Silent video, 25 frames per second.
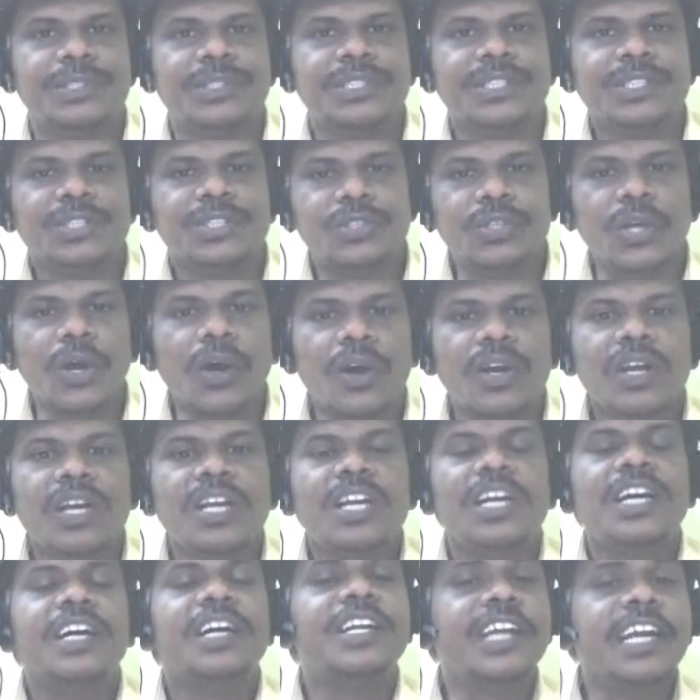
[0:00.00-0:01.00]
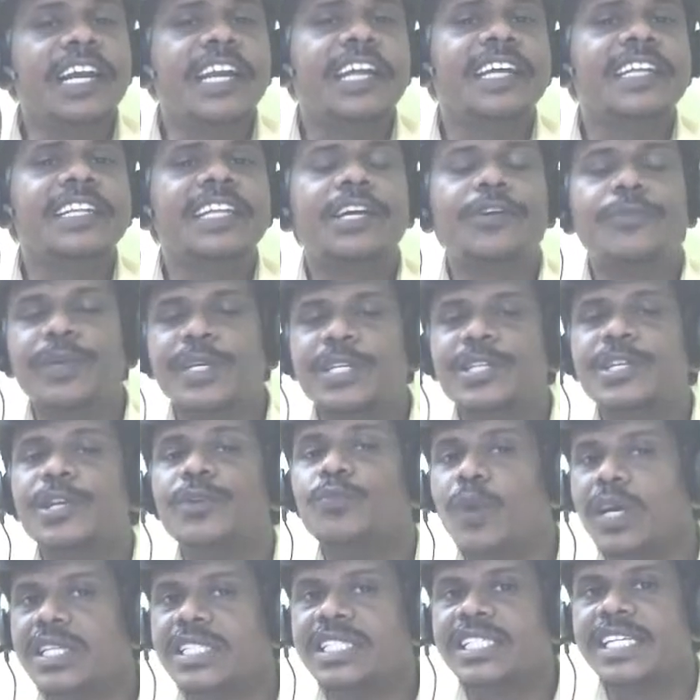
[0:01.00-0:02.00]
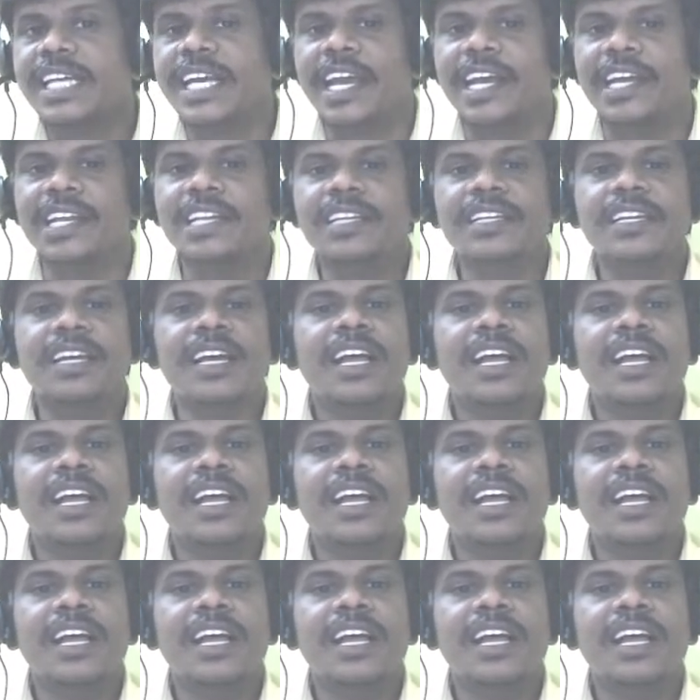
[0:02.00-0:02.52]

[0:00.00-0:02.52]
So reading the question once again,